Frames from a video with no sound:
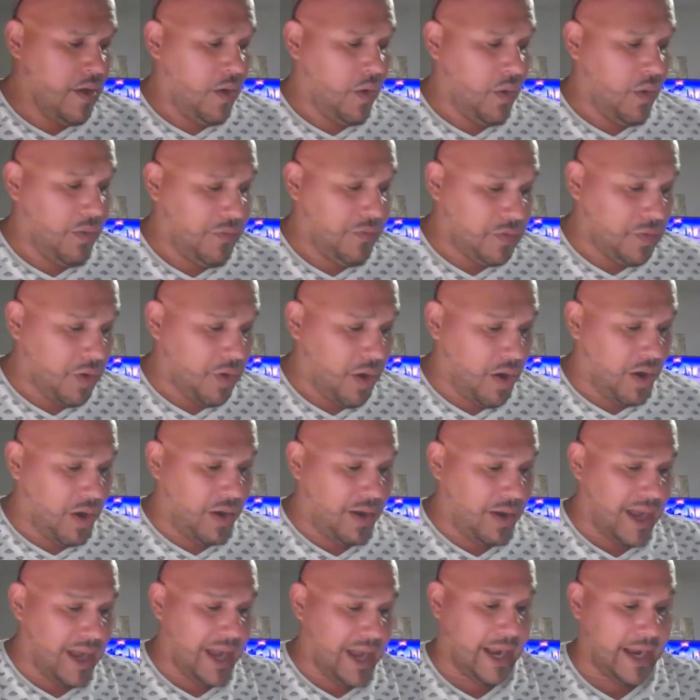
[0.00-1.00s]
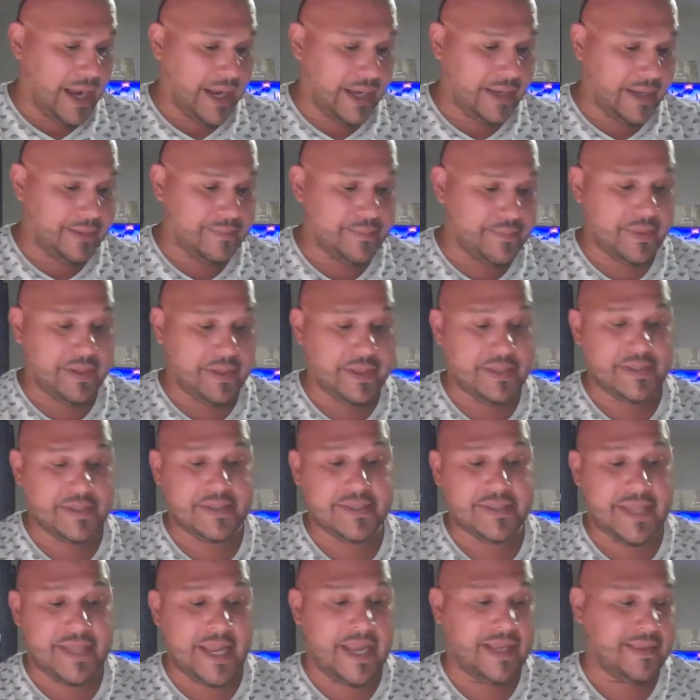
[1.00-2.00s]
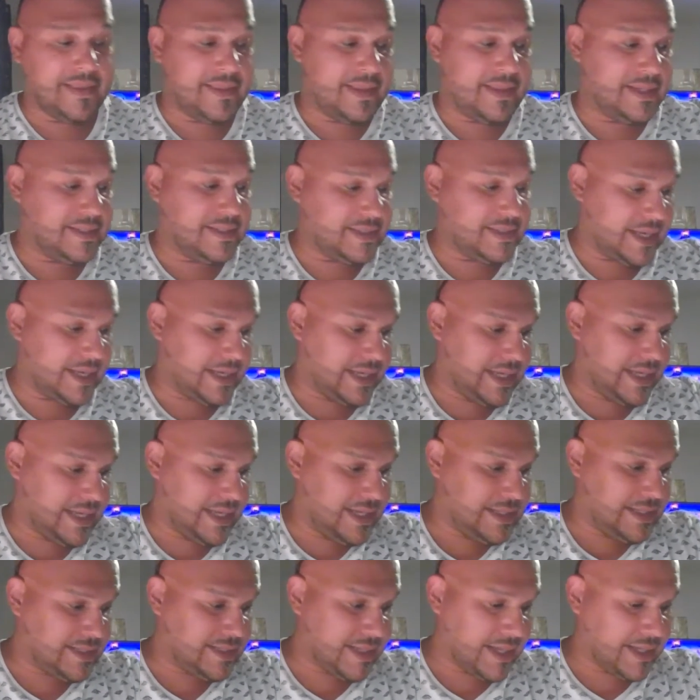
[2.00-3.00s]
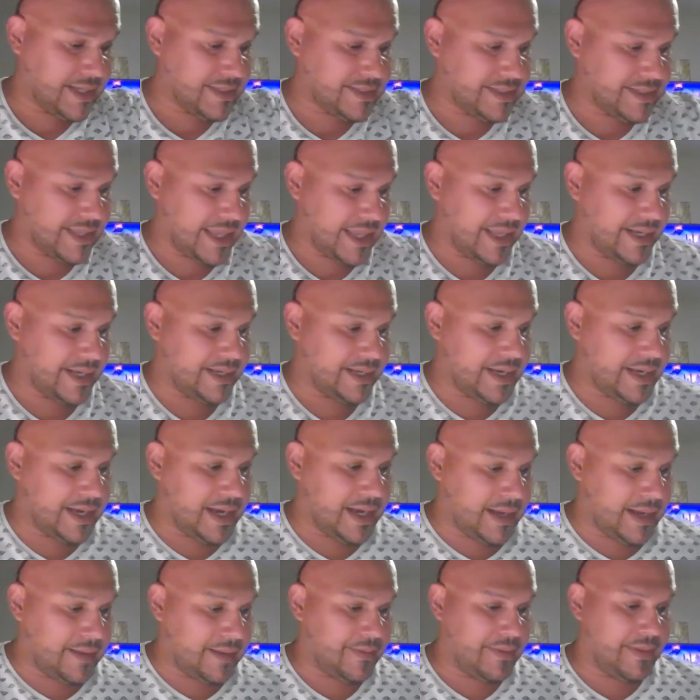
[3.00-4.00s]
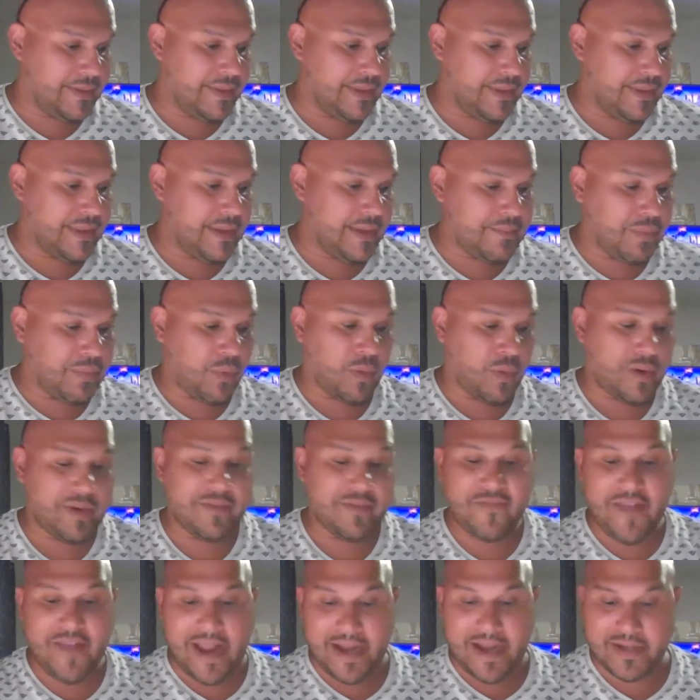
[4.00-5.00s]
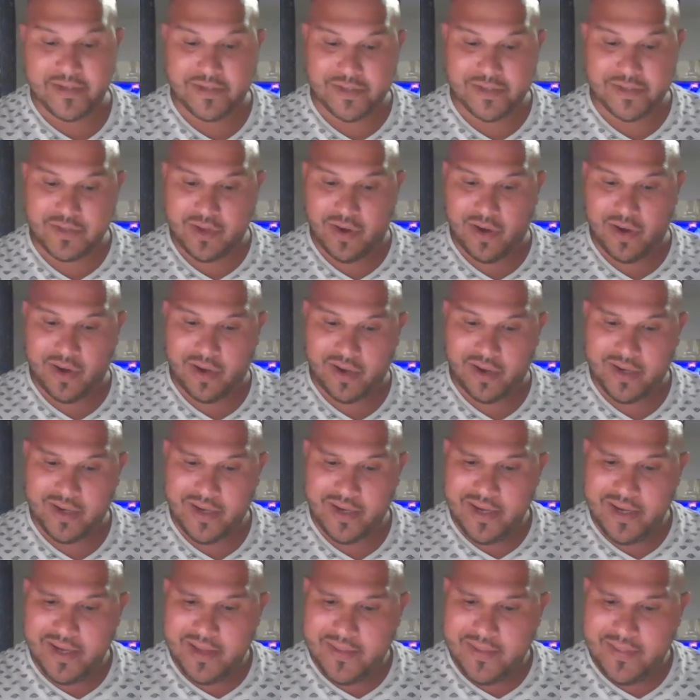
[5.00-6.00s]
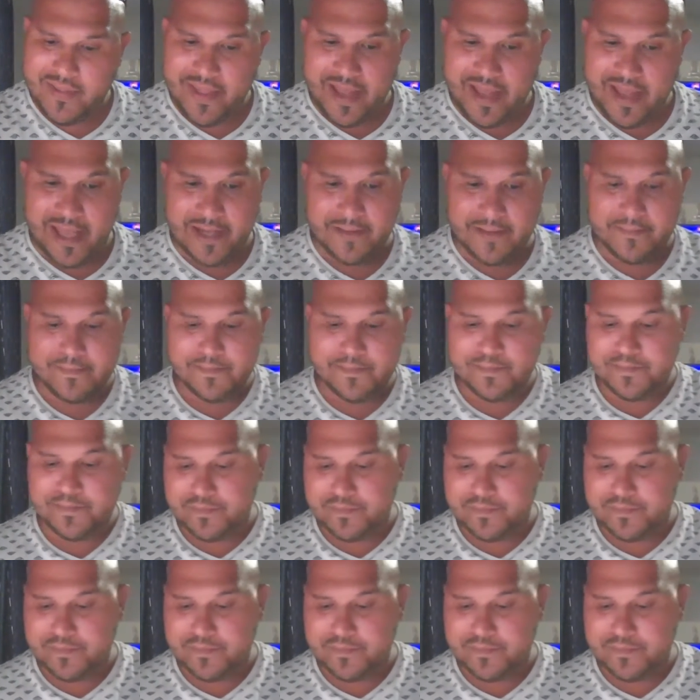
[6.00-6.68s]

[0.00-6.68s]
Overall, I state this, and he states that the important factors are that,